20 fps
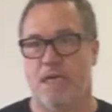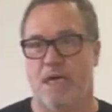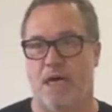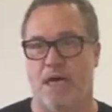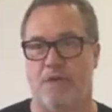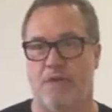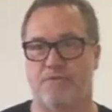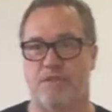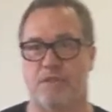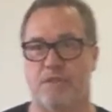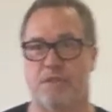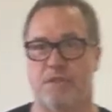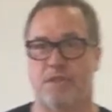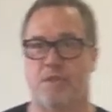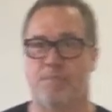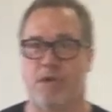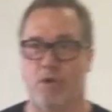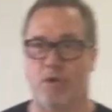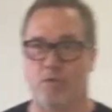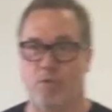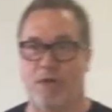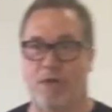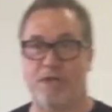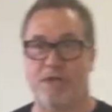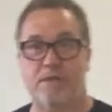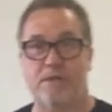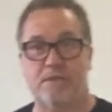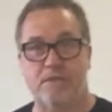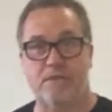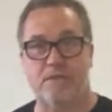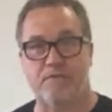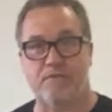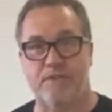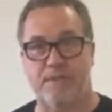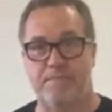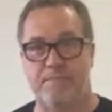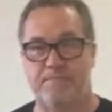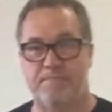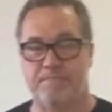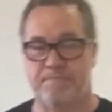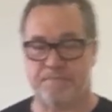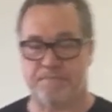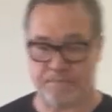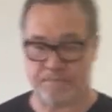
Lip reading: after about one of them,